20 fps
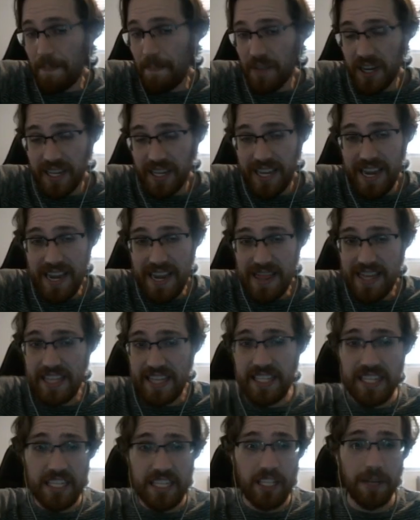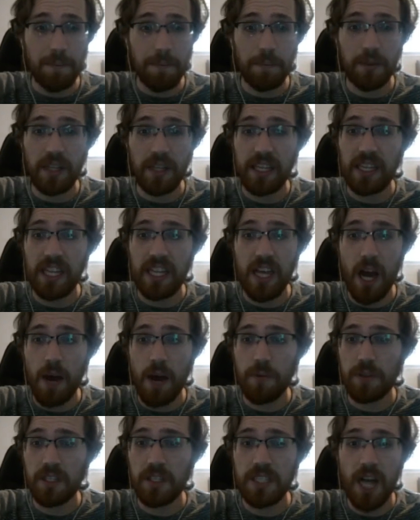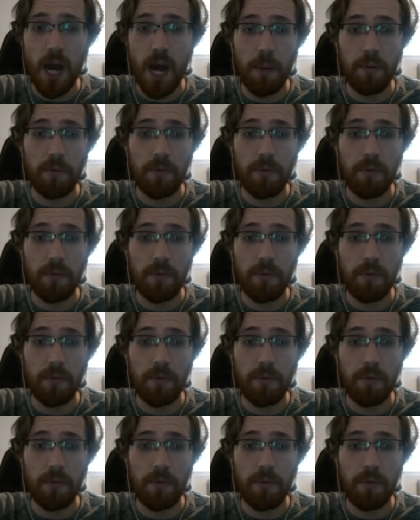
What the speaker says: Again, this is completely off the top